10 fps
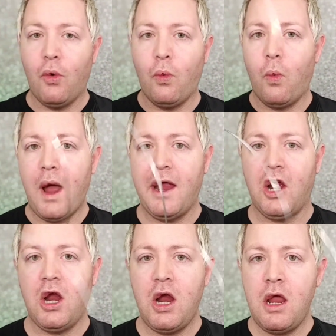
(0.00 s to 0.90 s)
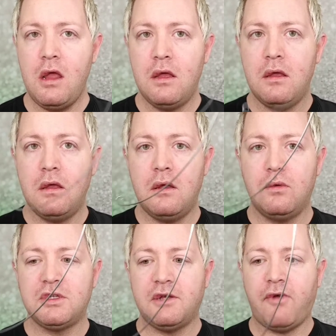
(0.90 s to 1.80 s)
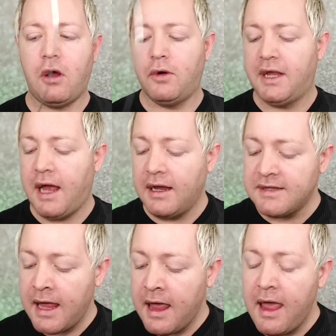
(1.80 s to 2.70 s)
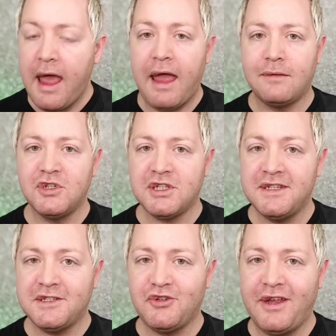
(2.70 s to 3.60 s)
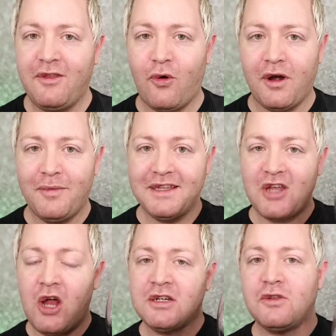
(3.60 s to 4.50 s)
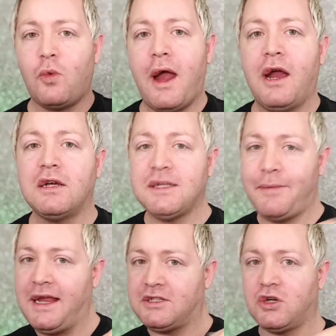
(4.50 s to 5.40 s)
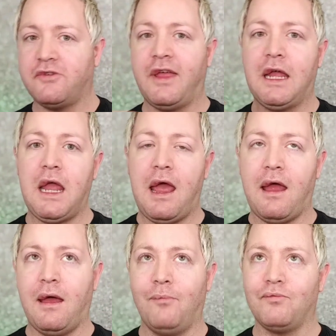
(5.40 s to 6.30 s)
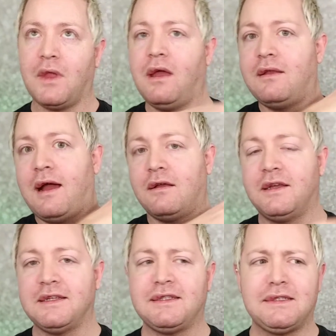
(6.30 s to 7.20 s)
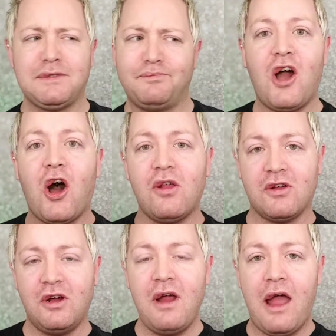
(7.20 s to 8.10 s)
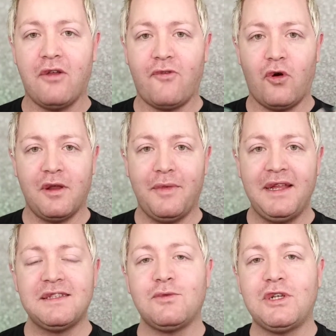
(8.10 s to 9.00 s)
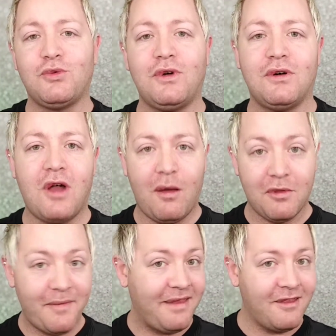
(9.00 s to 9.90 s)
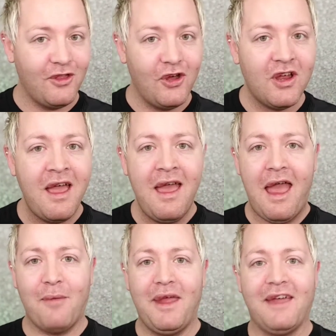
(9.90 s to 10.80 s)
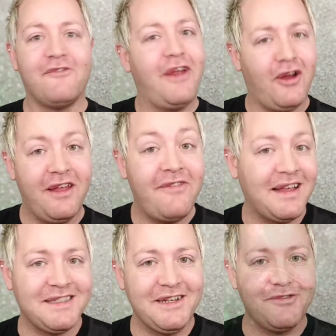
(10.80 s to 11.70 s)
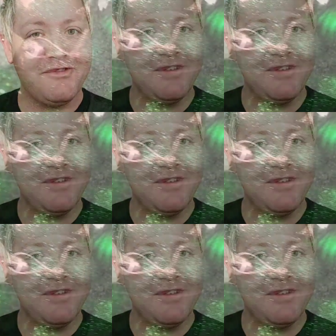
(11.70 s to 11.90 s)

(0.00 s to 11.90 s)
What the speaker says: wire, which I've already cut. And I'm just going to string the ornaments onto the wire to make sort of like a necklace collar out of ornaments, which will complement the look and make it very festive.